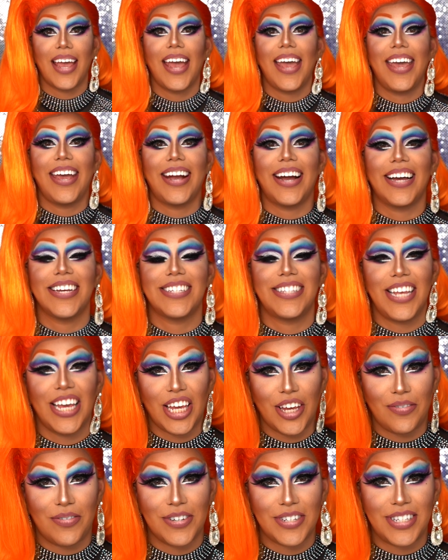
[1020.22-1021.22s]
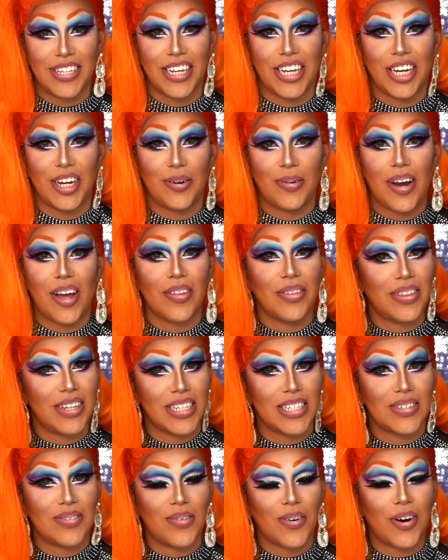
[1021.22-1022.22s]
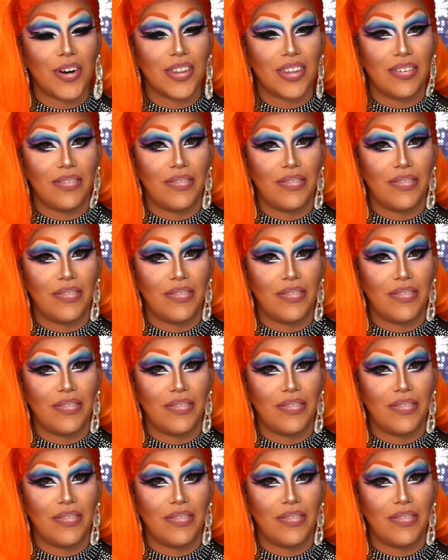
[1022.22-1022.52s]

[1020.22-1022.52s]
Hey guys, thank you for sticking around this far in